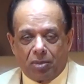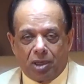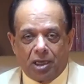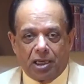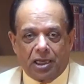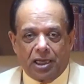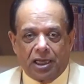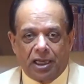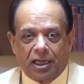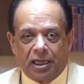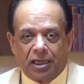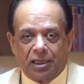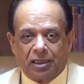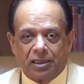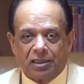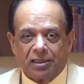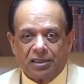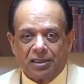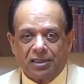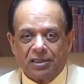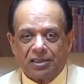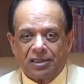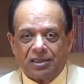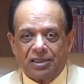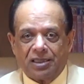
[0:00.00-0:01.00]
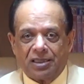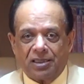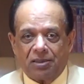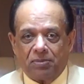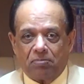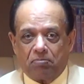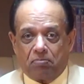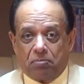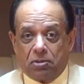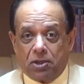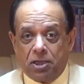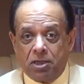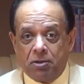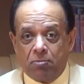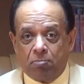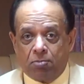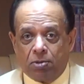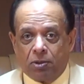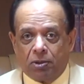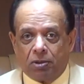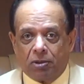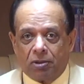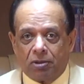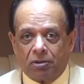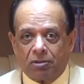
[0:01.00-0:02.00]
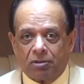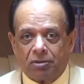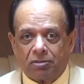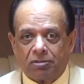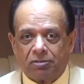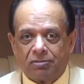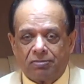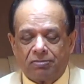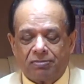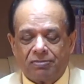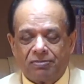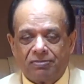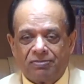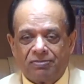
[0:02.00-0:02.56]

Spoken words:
money, people.